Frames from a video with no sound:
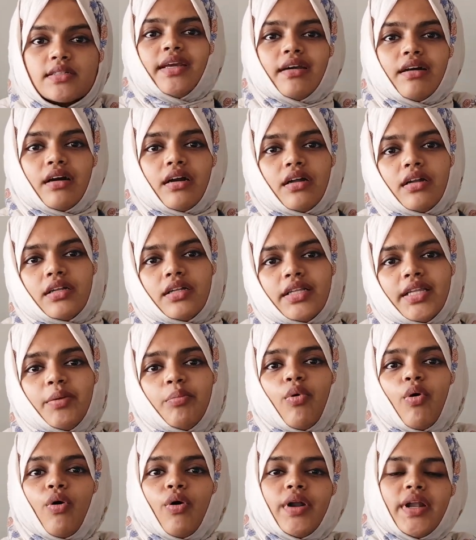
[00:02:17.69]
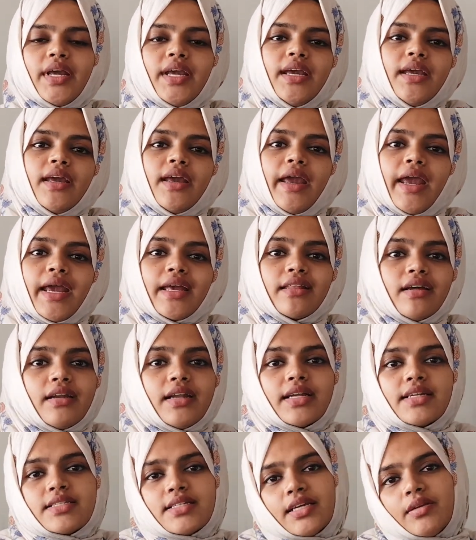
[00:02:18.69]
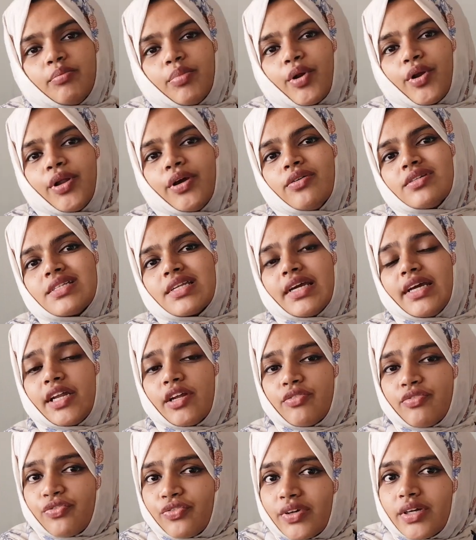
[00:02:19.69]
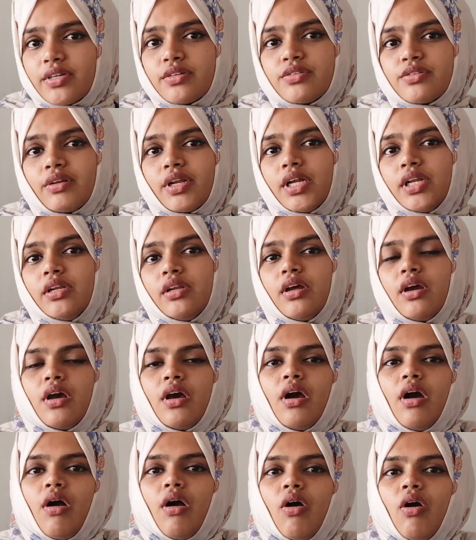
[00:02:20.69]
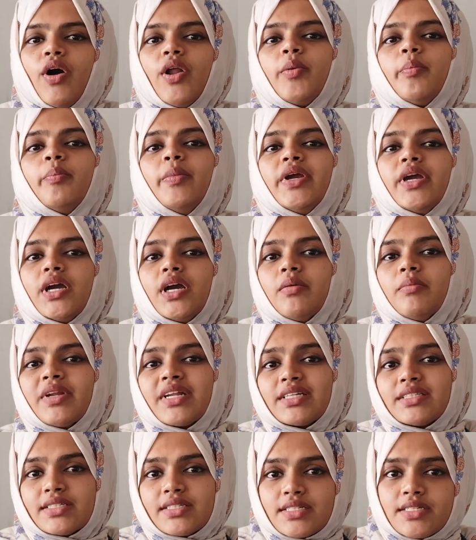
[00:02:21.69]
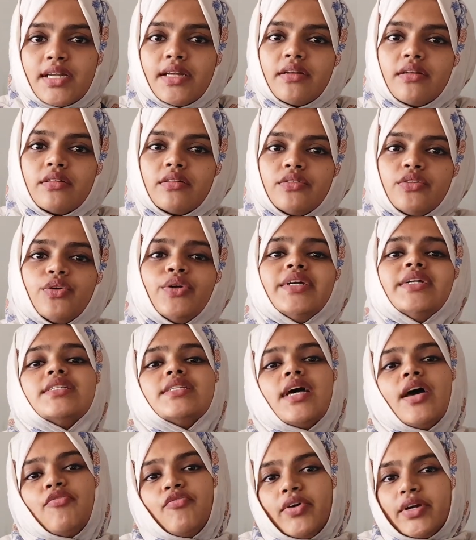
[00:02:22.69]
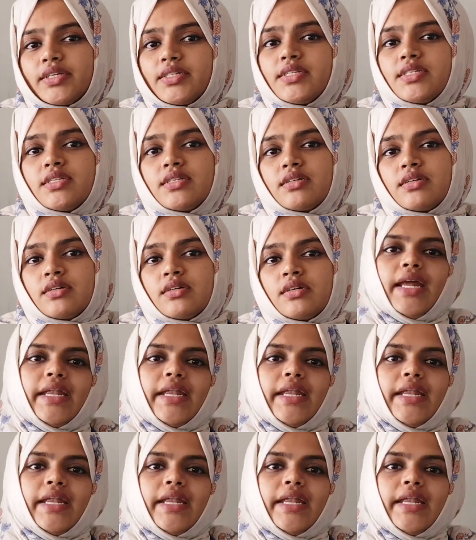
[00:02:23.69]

Here, the body either doesn't produce enough insulin or become resistant to its effects.